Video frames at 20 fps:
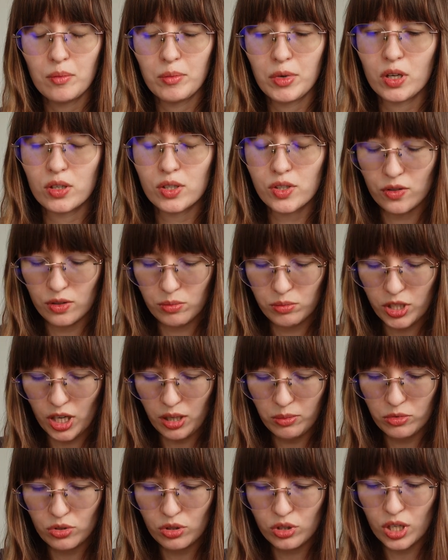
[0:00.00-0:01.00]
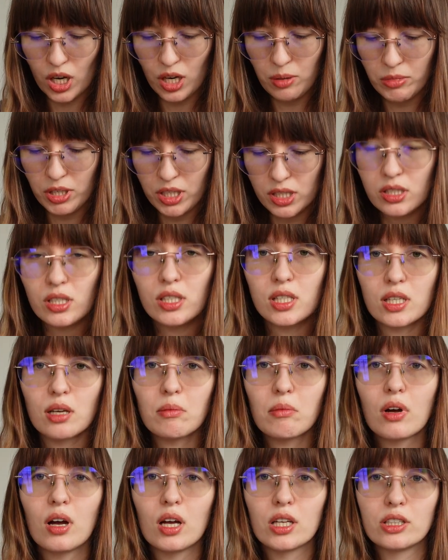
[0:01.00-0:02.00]
because from time to time I see
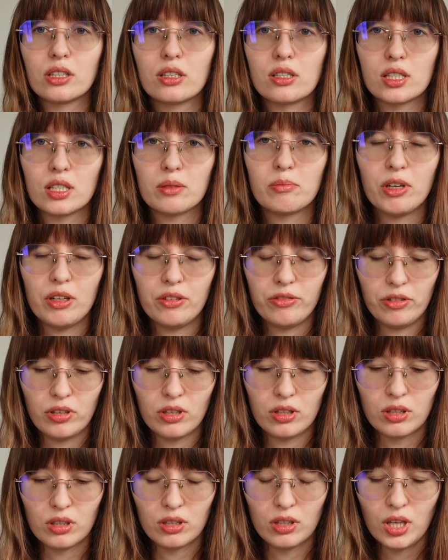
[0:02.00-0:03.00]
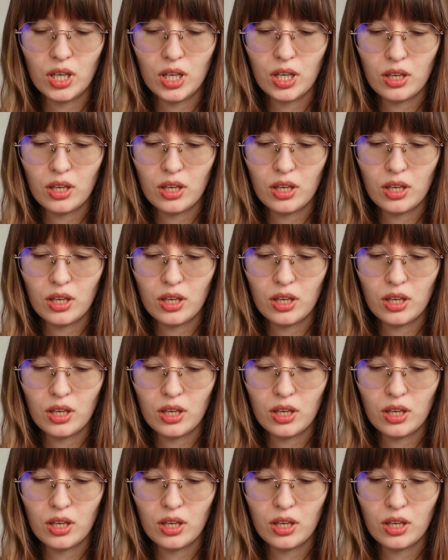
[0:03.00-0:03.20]
some cottons that may feel